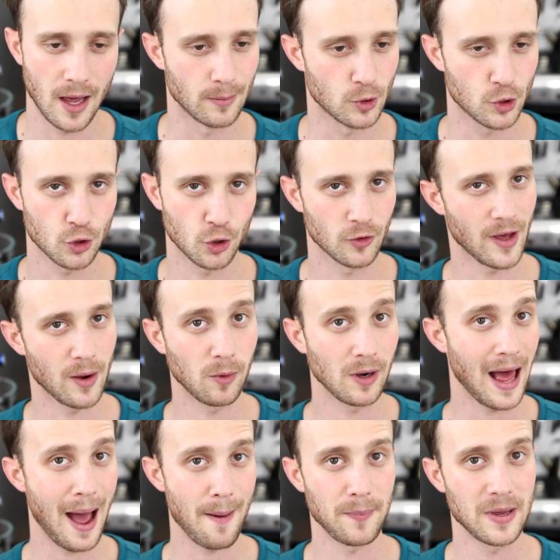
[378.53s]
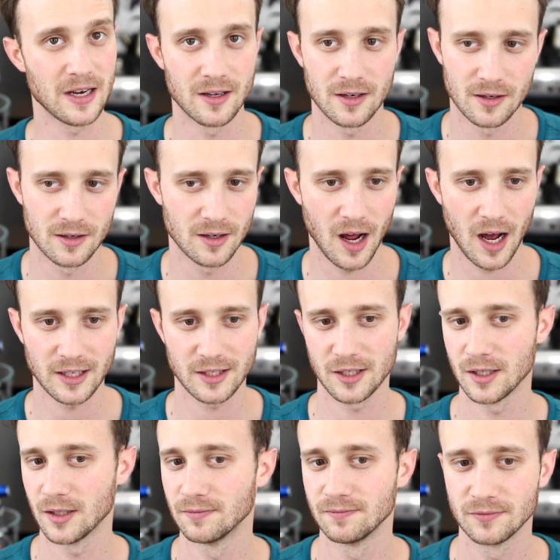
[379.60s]
I'm sure that will happen not
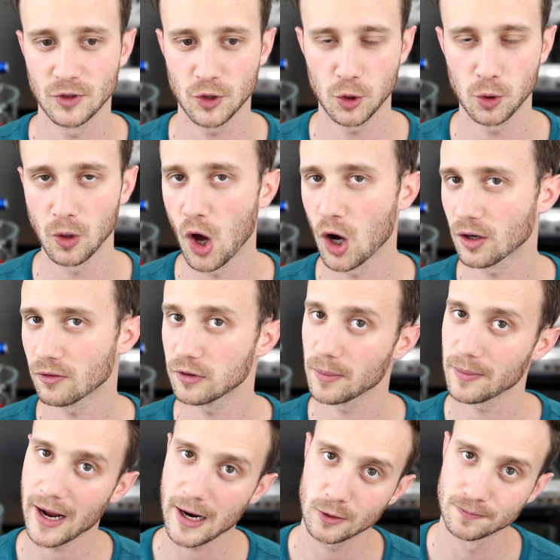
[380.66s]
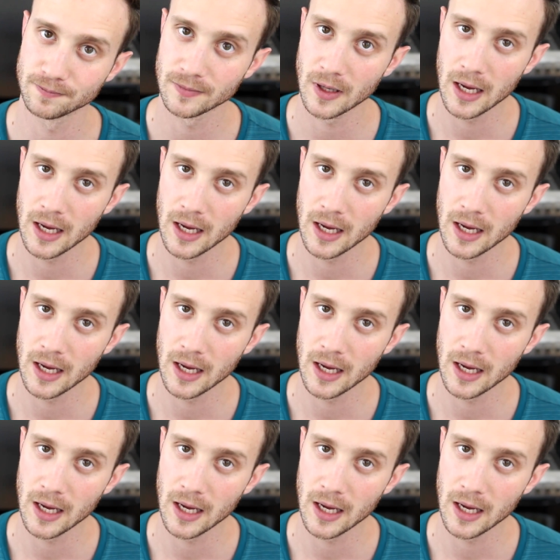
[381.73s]
too long from now.